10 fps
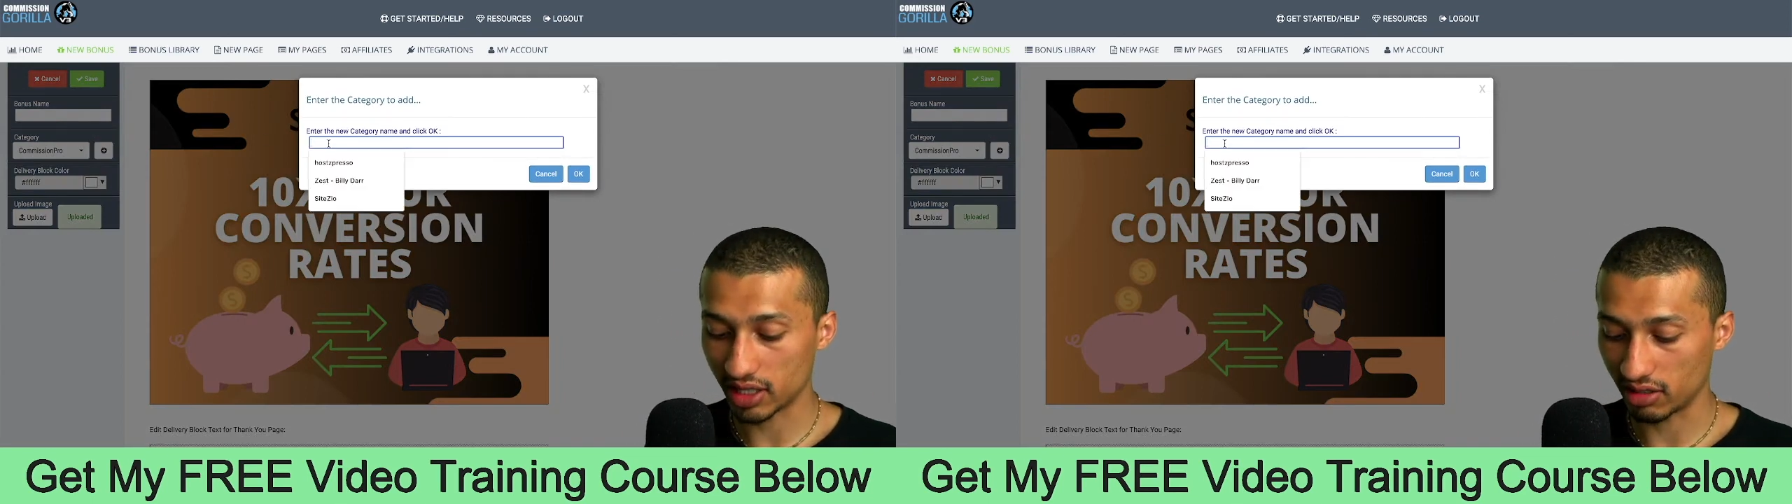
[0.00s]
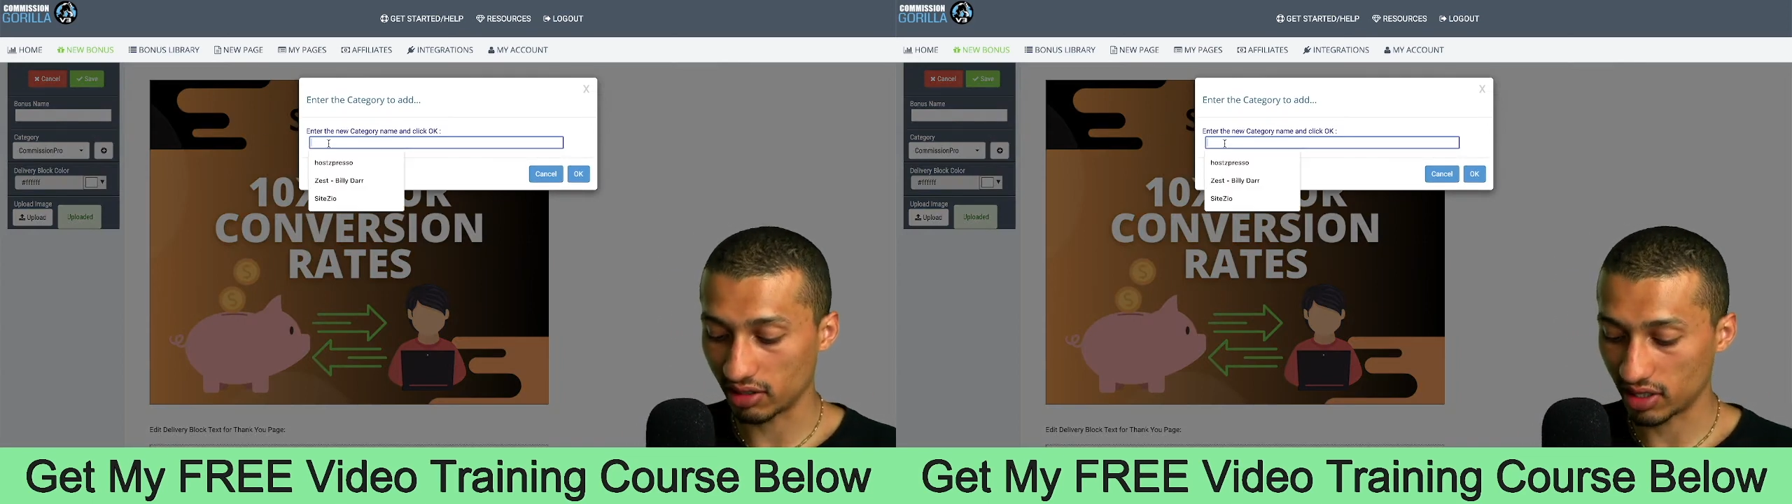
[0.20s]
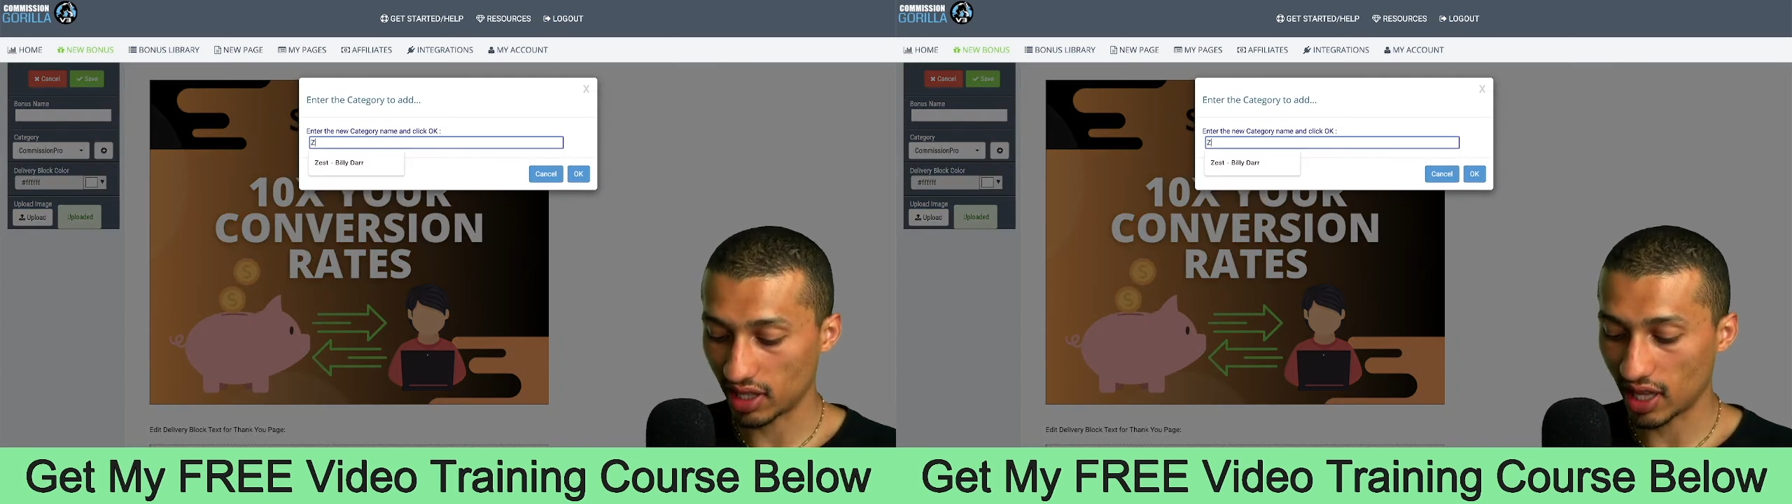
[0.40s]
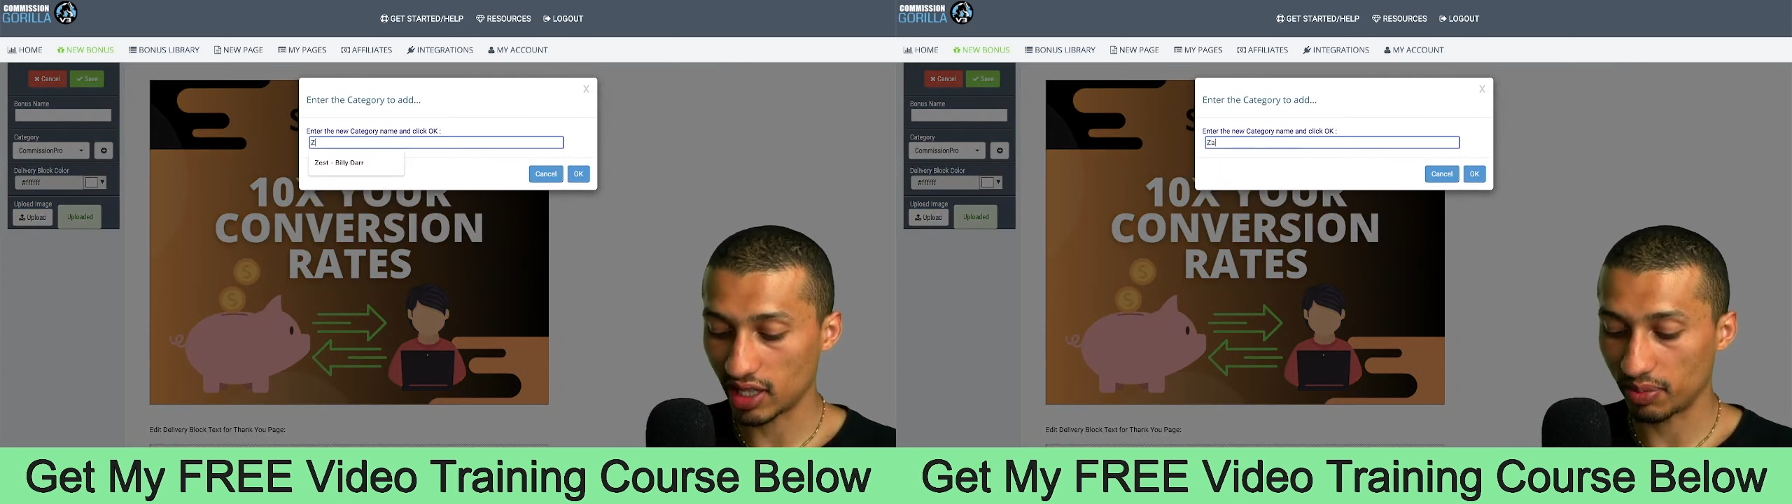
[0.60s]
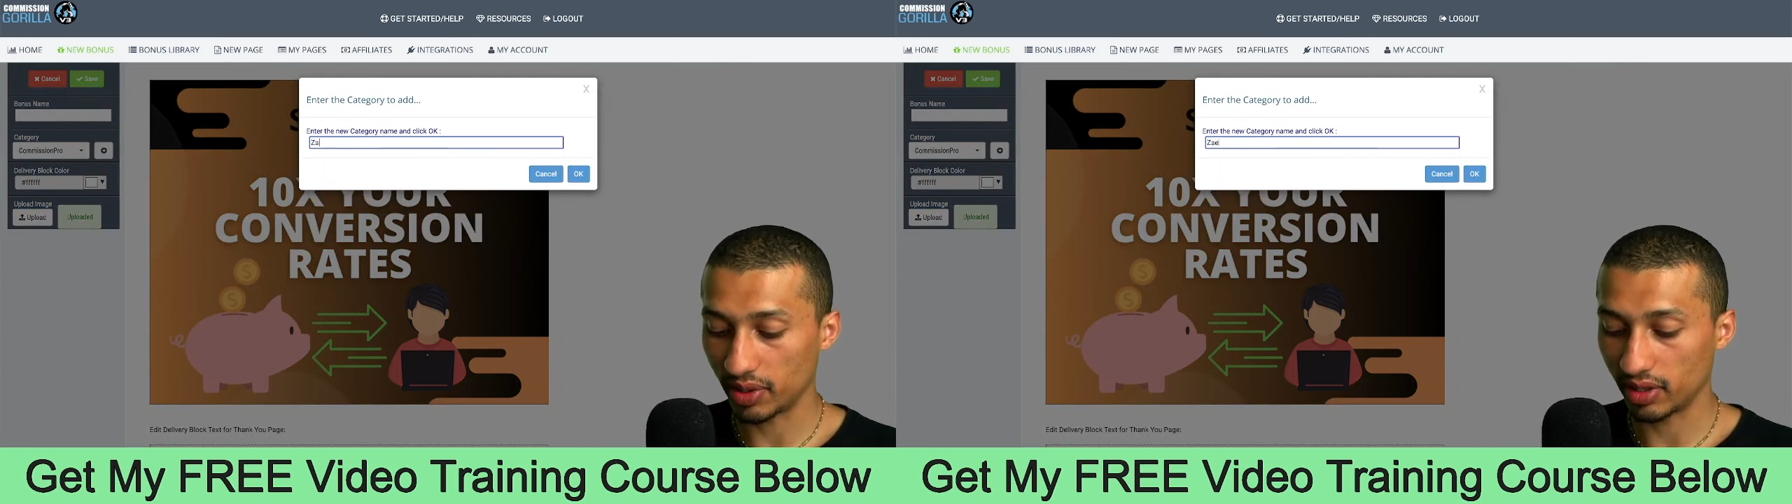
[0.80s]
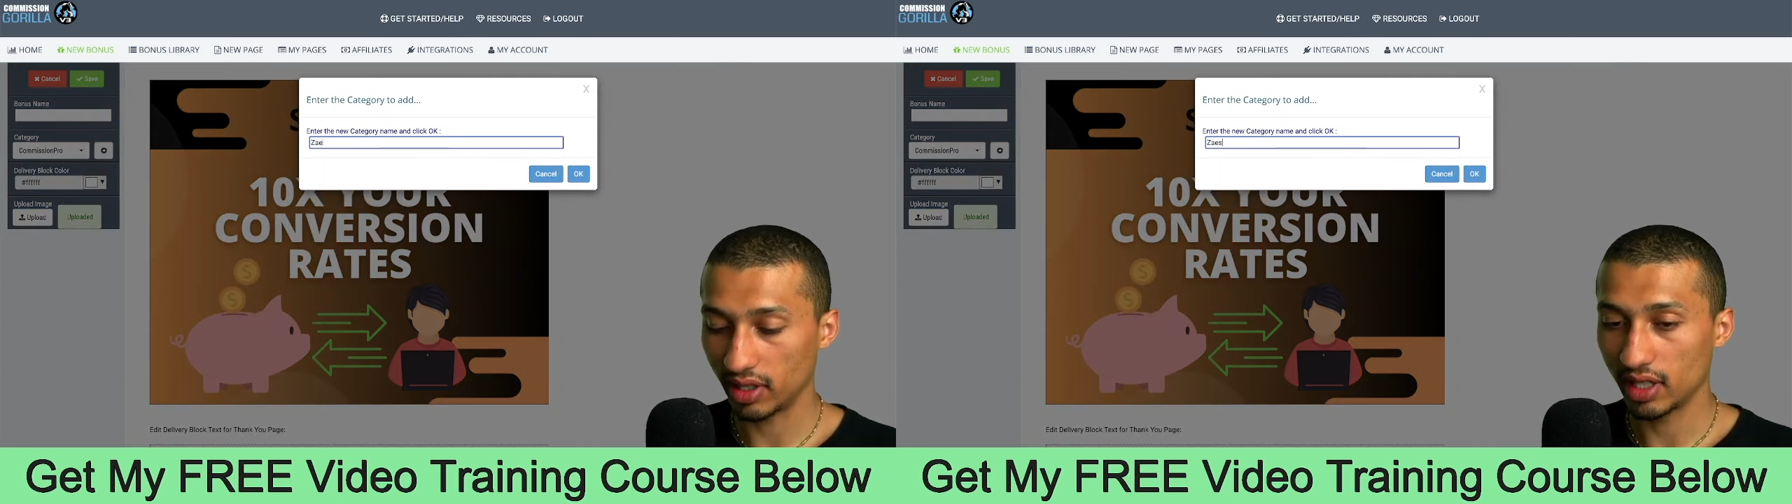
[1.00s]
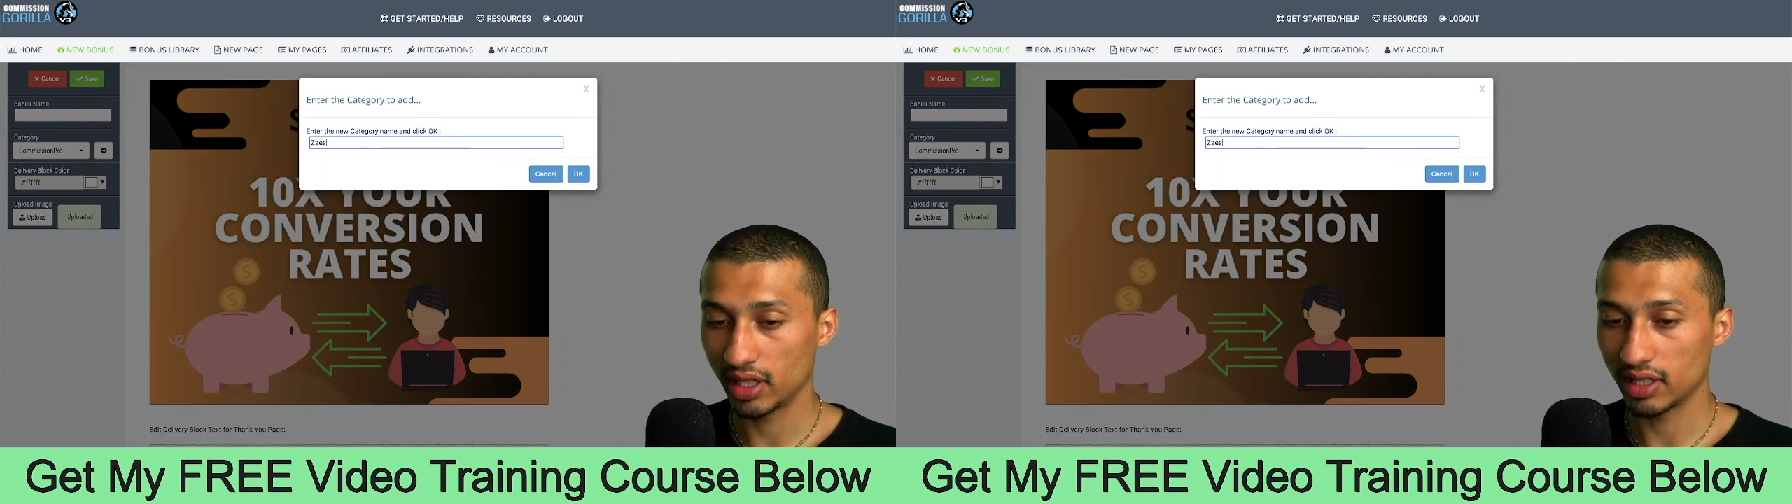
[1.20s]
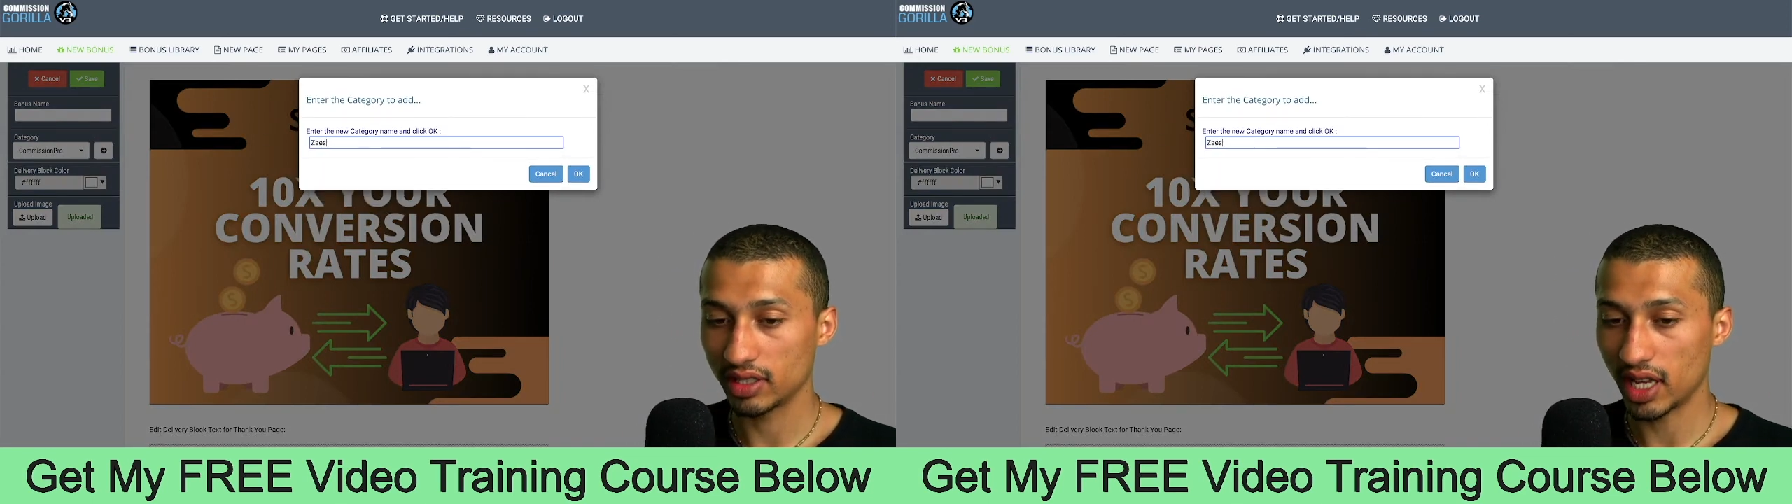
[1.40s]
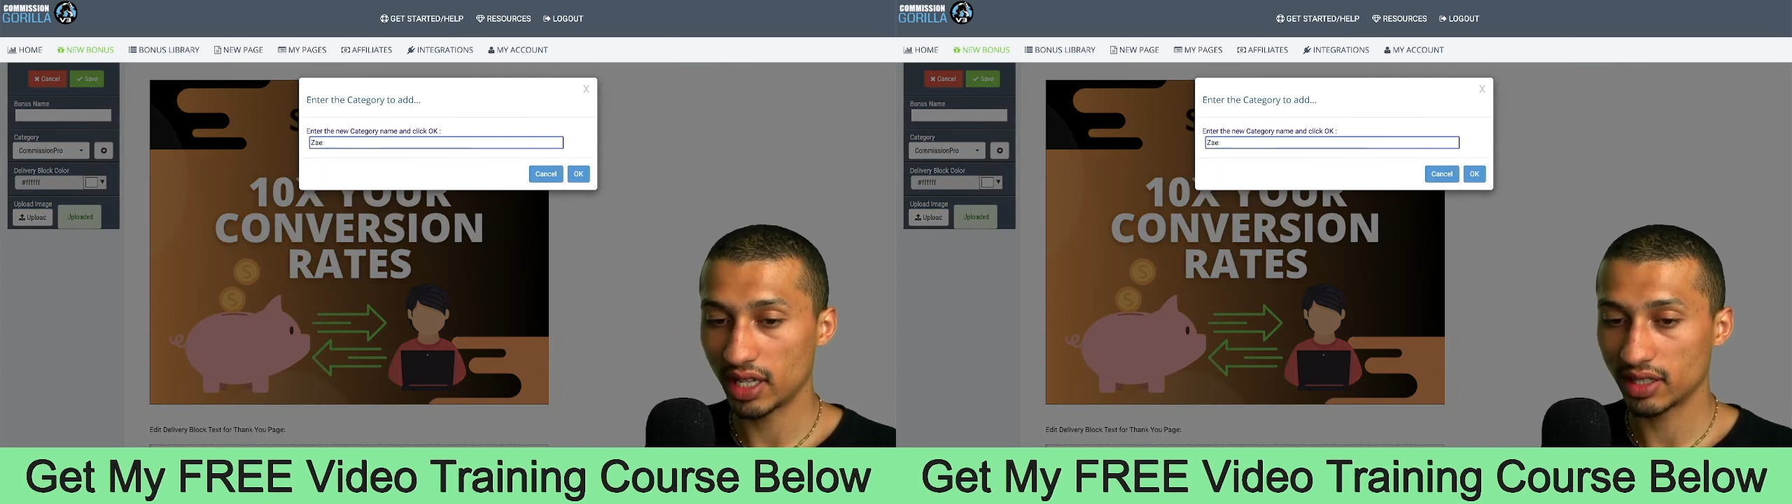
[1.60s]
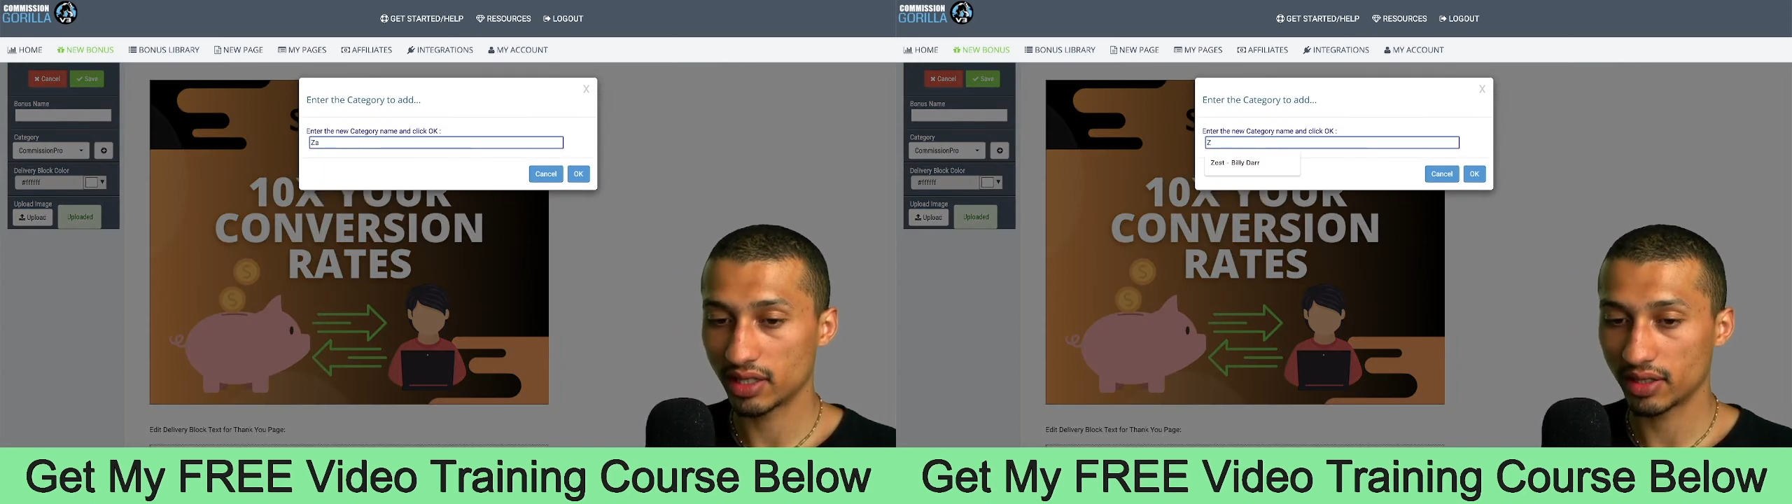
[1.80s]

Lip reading: So then you put Zest